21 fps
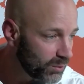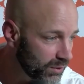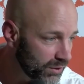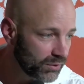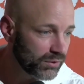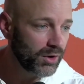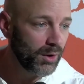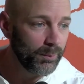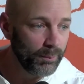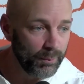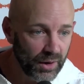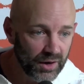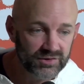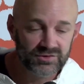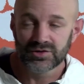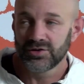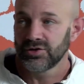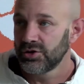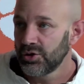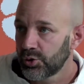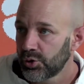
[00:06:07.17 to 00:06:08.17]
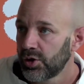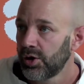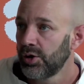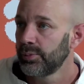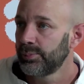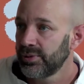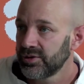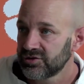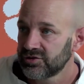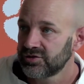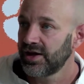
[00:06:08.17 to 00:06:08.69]
We're going to go bust the door
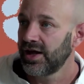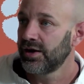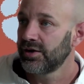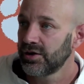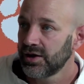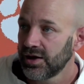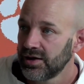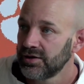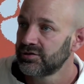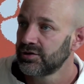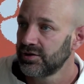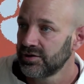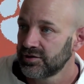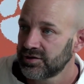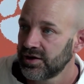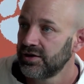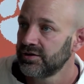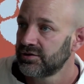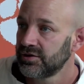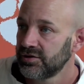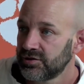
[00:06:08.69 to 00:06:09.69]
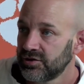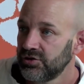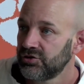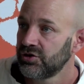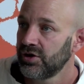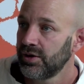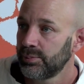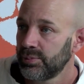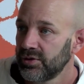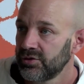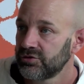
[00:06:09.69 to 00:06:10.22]
open Saturday to this A C C
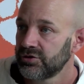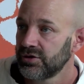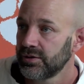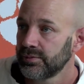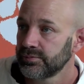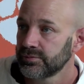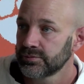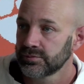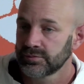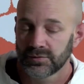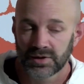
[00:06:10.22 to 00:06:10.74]
championship.